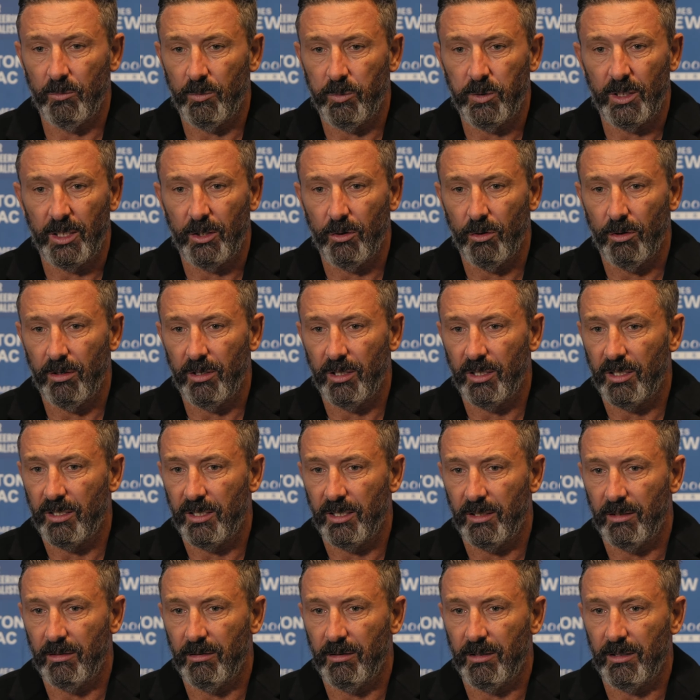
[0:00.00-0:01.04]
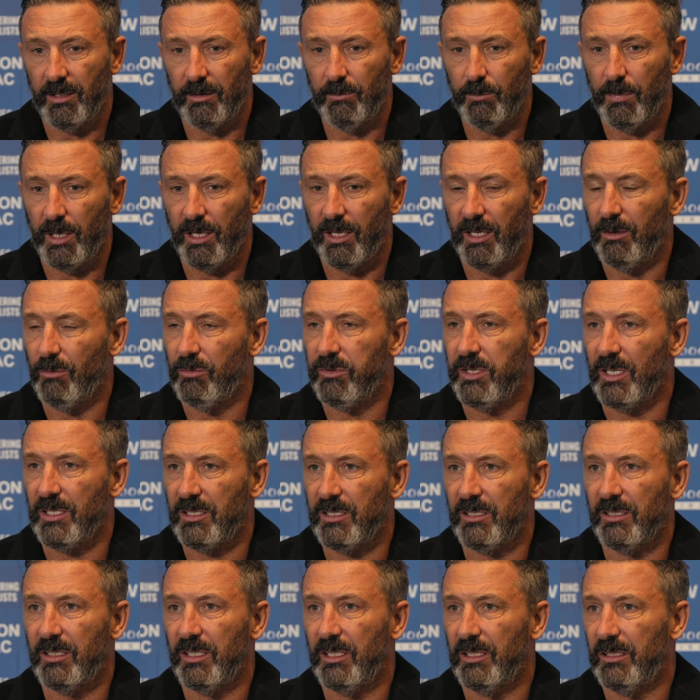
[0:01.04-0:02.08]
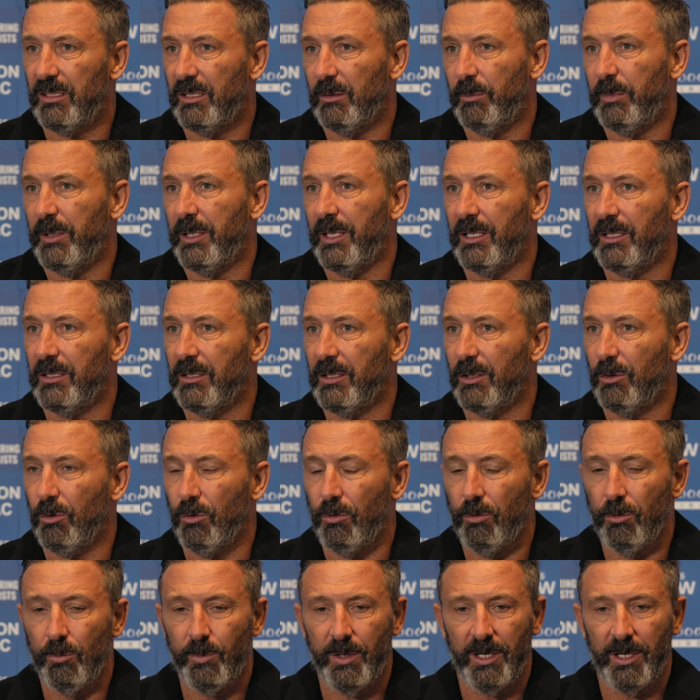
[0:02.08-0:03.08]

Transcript: he got a clean bill of health yesterday to be in the goal,